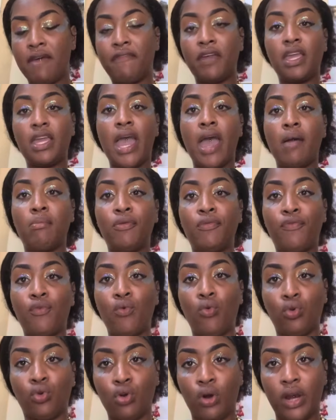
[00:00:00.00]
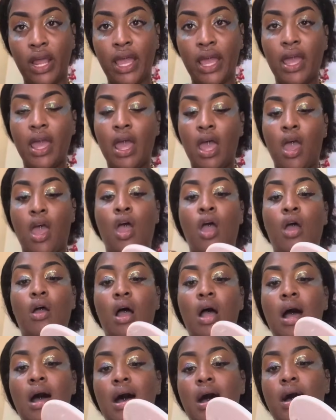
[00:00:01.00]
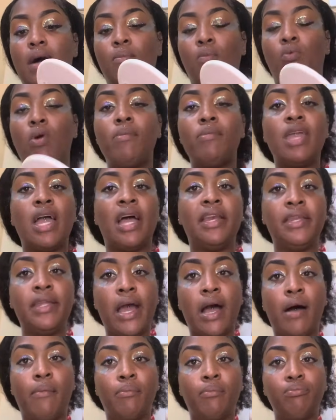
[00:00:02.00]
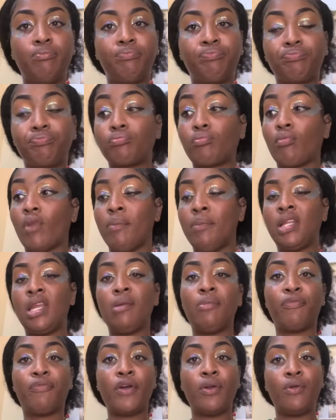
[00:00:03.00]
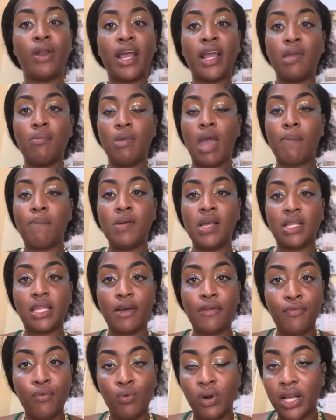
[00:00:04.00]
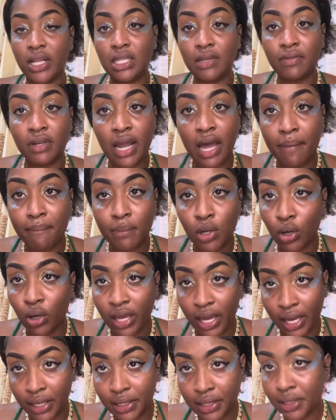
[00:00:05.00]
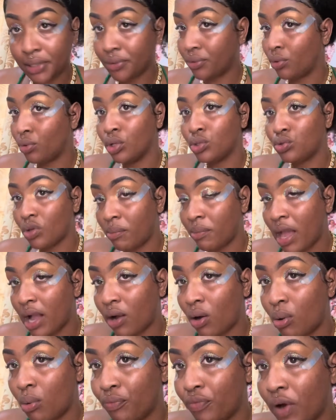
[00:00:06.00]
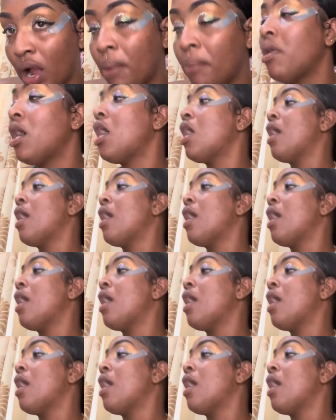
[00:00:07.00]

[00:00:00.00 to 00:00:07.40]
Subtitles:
to carry my food go there. When me and yam, me take my friend would give me a plate of food, not even that me no get. You know where me I come from?